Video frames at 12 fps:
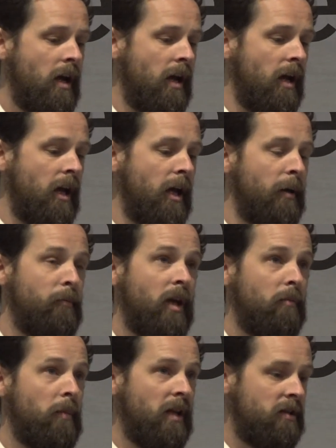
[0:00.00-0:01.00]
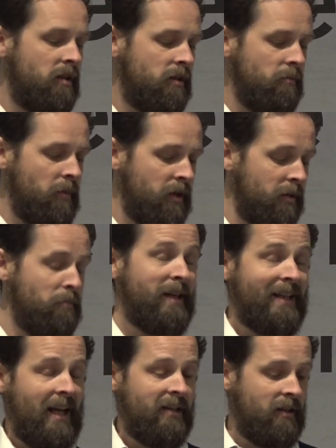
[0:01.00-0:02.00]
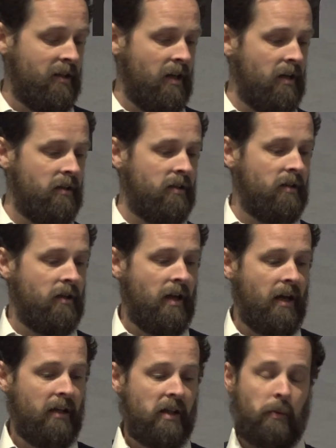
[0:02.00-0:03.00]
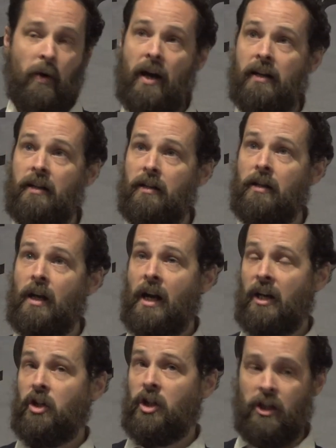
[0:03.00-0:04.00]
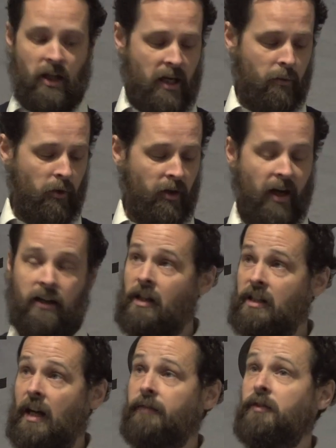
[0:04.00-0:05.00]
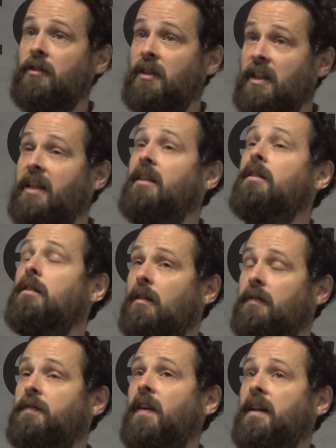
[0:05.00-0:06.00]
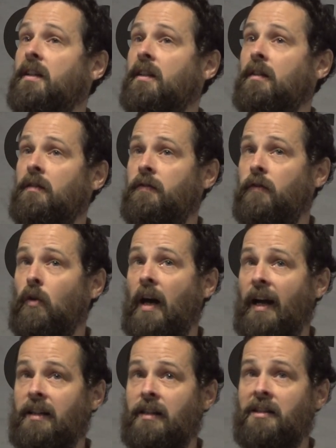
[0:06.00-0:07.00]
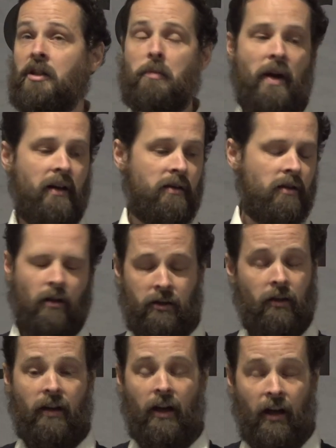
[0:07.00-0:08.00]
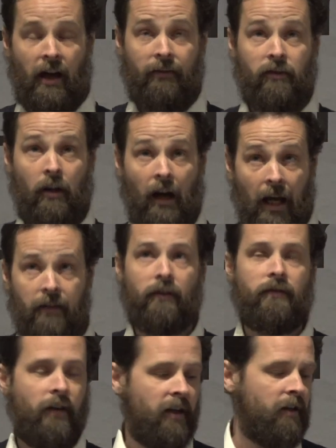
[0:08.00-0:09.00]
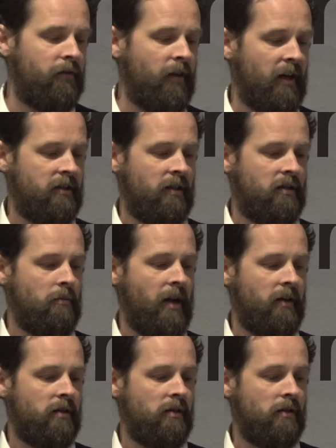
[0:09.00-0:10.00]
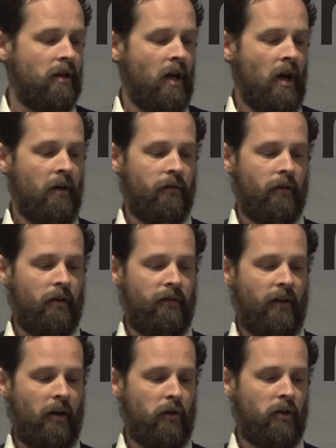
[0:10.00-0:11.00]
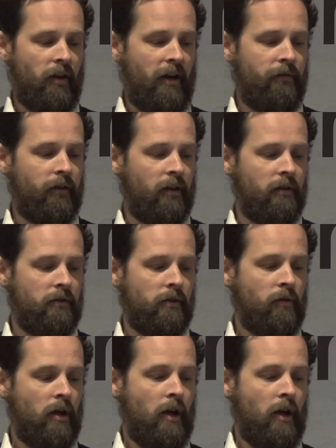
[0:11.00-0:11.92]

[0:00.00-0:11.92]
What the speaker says: It metastasized and spread, and she died without access after a year of fighting for access to medicine. After a life of fighting for access to medicines for her fellow South Africans.